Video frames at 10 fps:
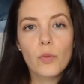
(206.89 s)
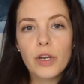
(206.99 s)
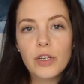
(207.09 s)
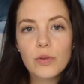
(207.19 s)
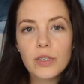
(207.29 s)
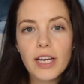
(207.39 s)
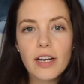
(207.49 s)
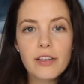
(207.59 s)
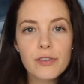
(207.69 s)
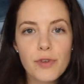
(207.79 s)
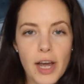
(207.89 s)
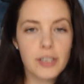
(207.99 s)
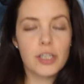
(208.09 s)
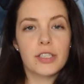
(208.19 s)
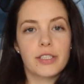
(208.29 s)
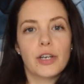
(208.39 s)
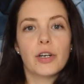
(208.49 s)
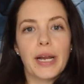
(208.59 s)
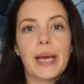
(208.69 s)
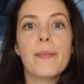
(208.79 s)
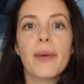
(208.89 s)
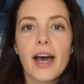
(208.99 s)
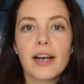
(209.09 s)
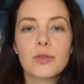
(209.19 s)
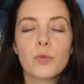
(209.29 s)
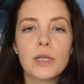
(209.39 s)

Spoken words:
When you look at other factors that are going to impact